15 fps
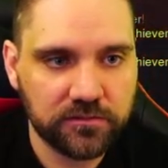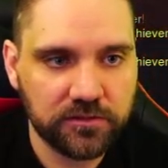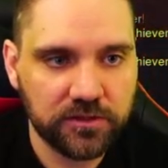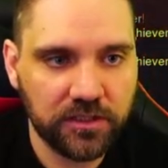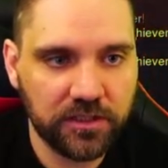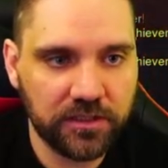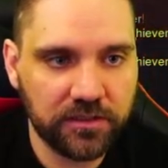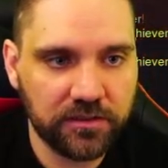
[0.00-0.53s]

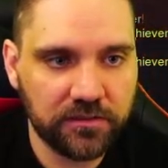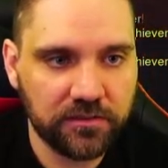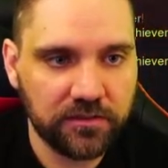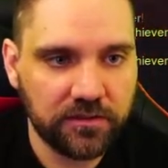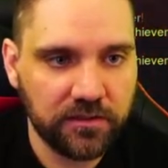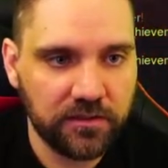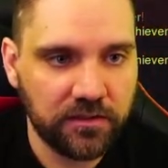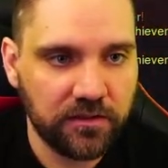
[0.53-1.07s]
Again.
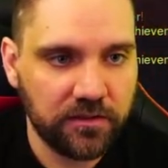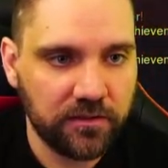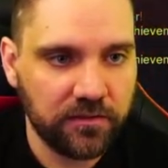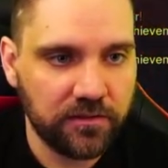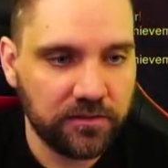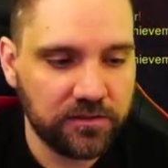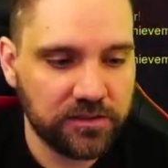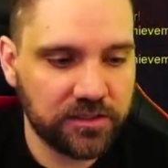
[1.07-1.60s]

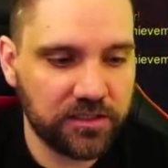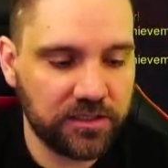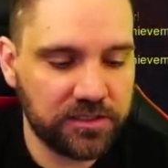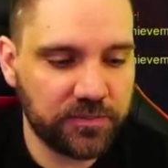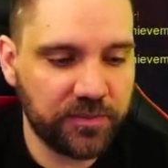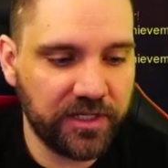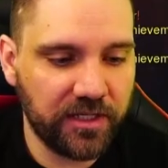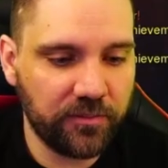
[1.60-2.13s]
Just going to
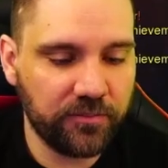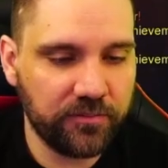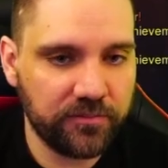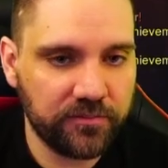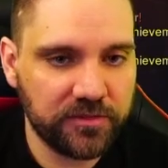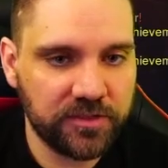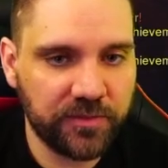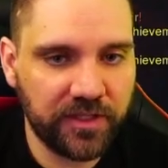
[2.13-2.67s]

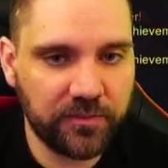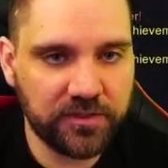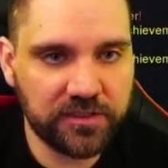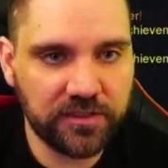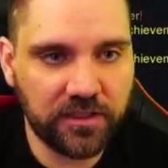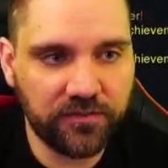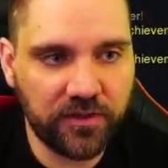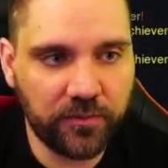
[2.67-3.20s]
spam
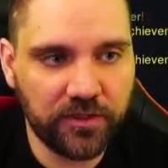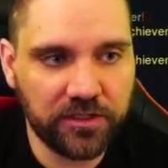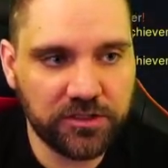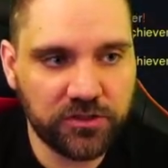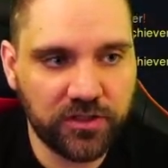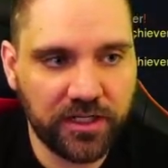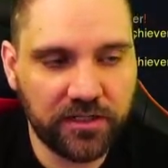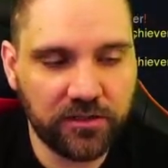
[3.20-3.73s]
stuff. I'm going to
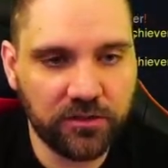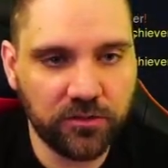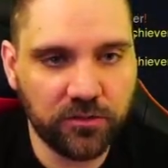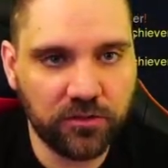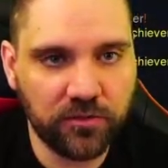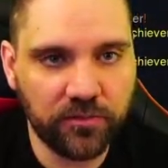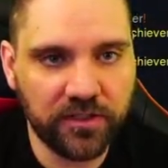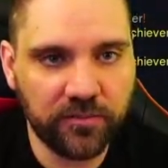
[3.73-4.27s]
try to
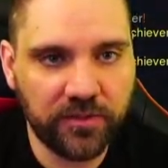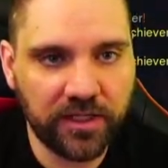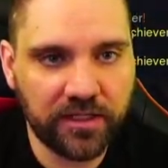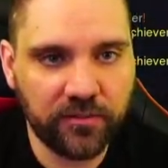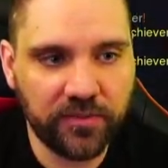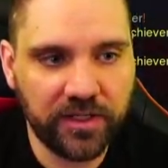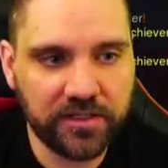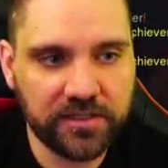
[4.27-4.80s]
lure him in. My
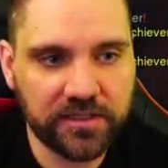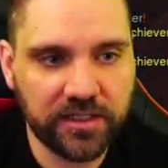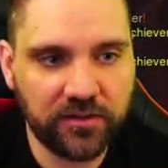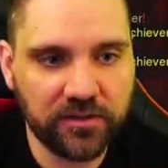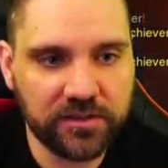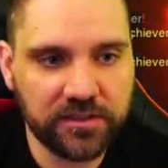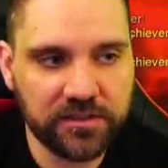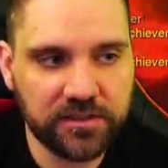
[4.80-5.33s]
command
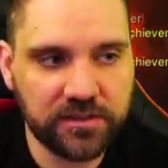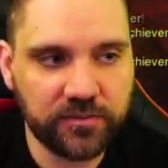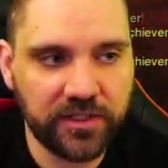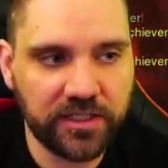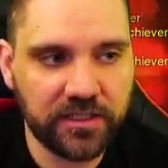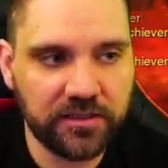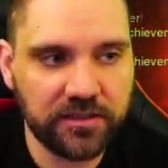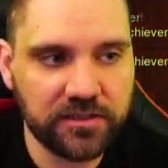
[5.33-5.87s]
skeletons is
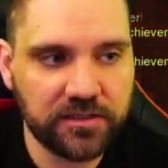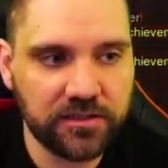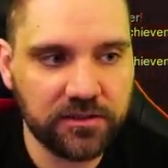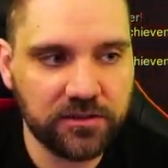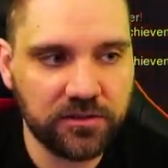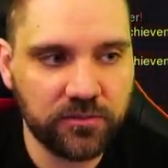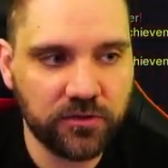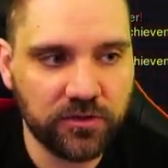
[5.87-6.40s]
making this a
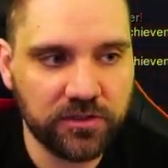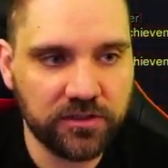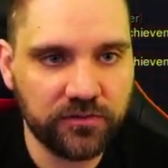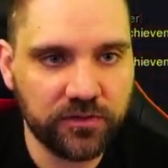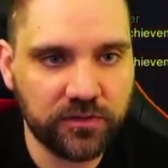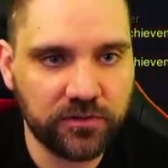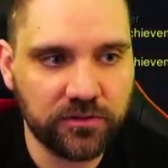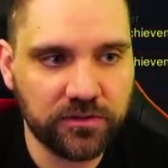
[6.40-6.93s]
little more
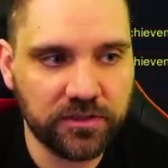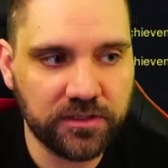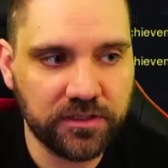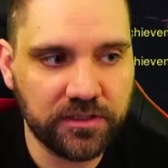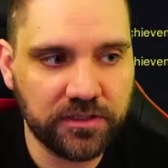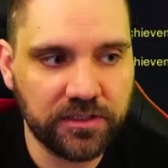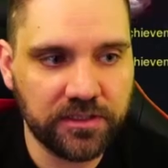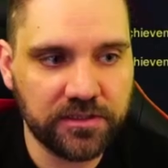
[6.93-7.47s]
difficult than
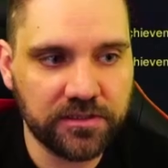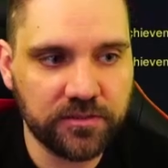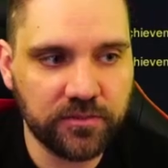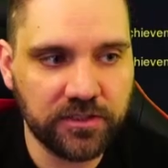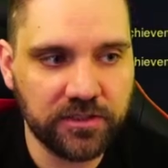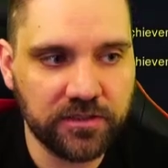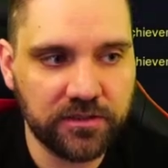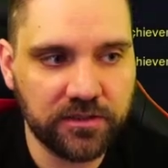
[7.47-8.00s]
it needs to
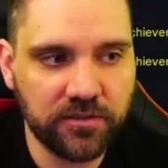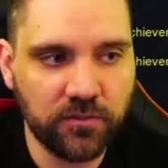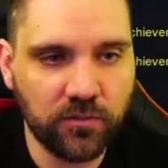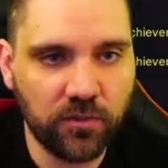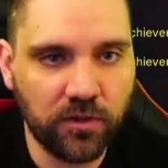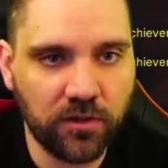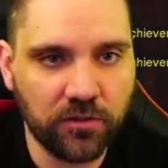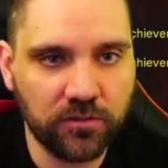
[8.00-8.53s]
be. He
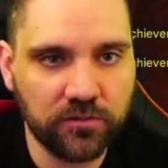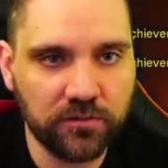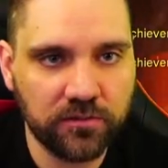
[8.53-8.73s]
won't